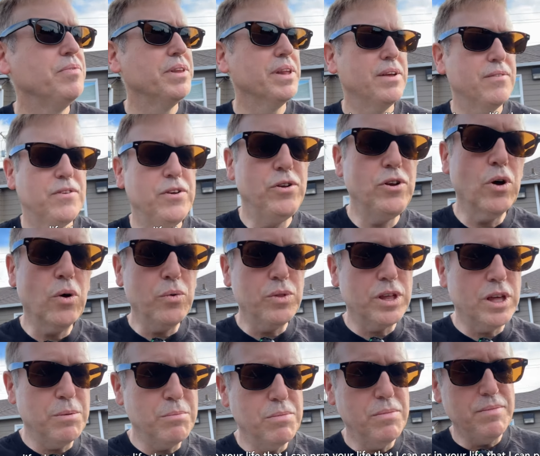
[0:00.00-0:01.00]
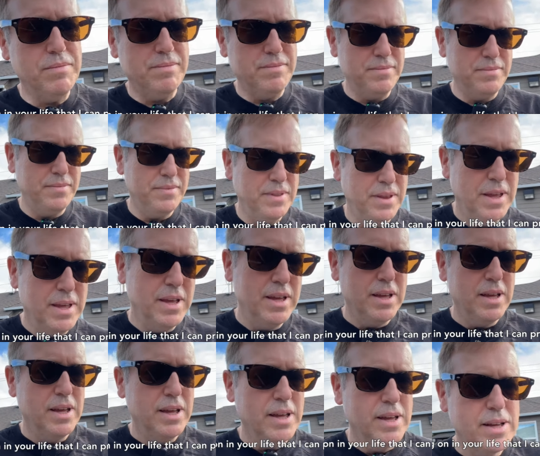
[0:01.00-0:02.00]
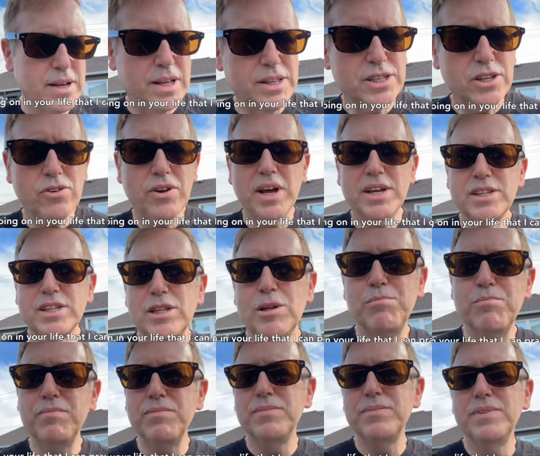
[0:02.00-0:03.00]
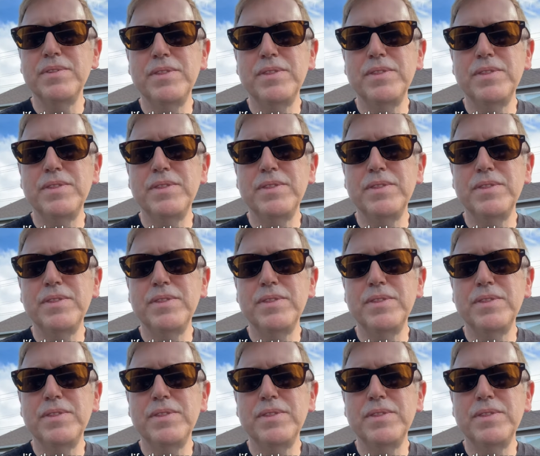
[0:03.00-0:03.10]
If you know them, consider asking them,